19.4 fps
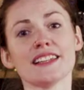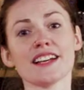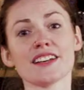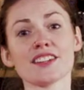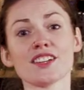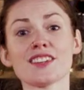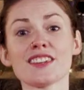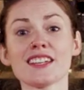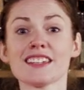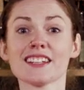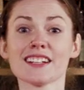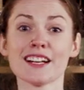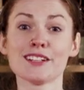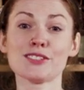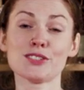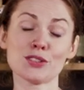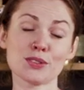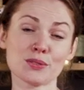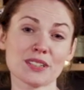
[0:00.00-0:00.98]
The other thing that I
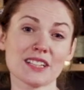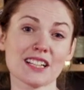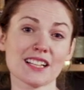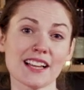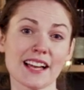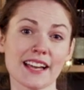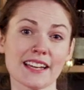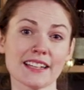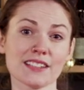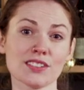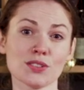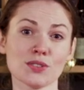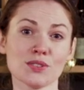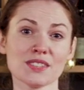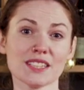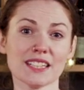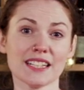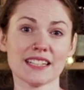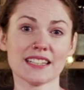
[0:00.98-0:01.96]
do really like
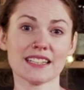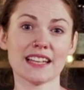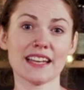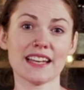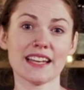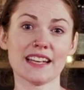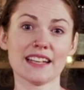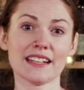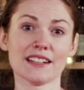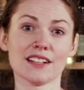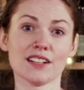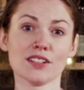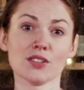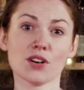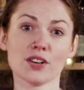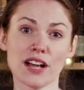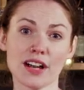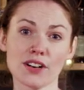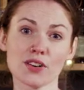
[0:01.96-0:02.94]
using in
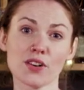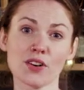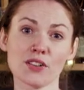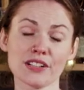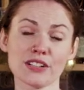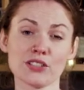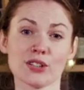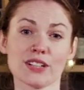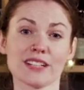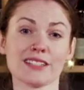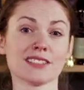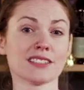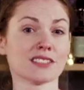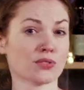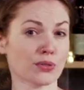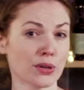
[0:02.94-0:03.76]
non-alcoholic drinks is